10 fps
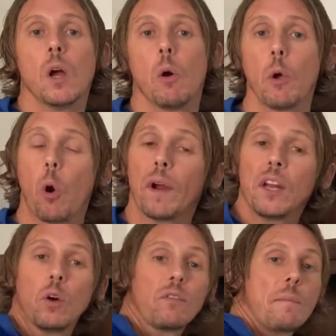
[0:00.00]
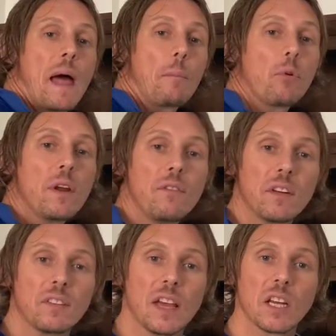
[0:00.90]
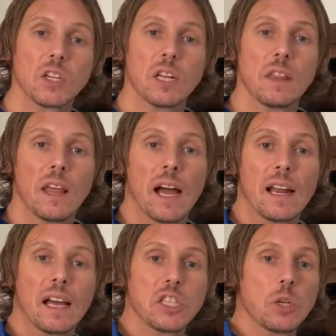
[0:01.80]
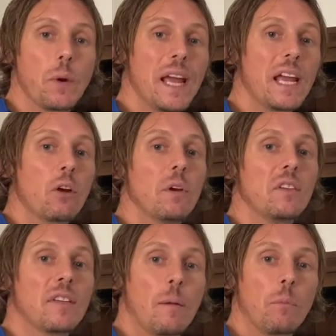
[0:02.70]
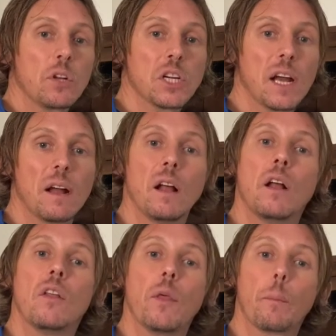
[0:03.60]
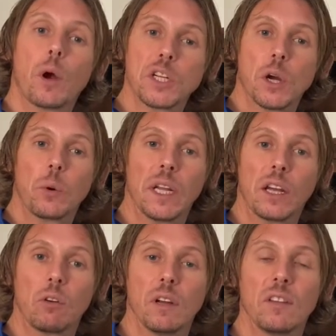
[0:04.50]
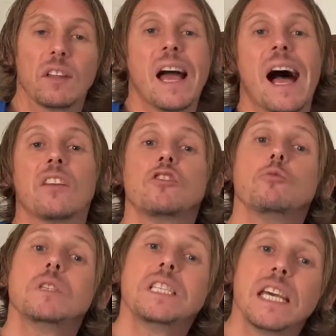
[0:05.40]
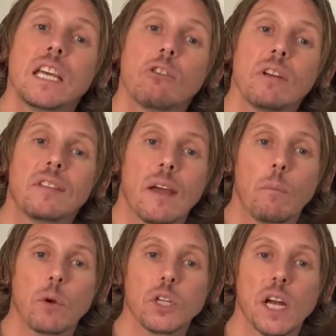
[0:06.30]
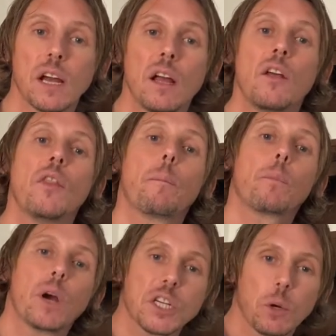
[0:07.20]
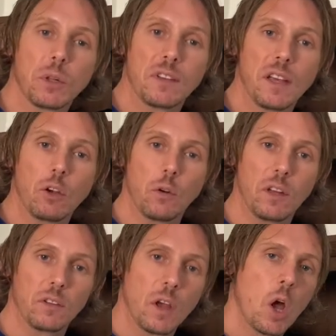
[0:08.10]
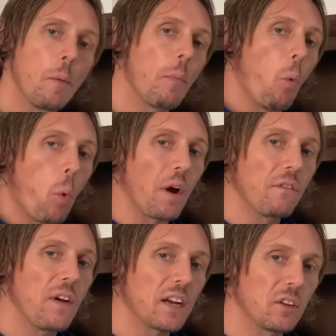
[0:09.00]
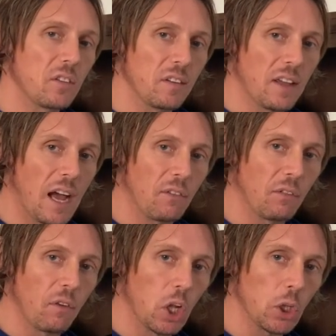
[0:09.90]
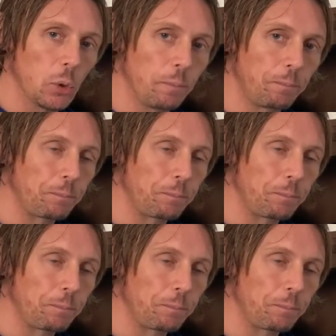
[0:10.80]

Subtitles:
We already know from that previous section that as you increase temperature, the pressure will increase. As you decrease temperature, the pressure will decrease. But what effect does this have on volume?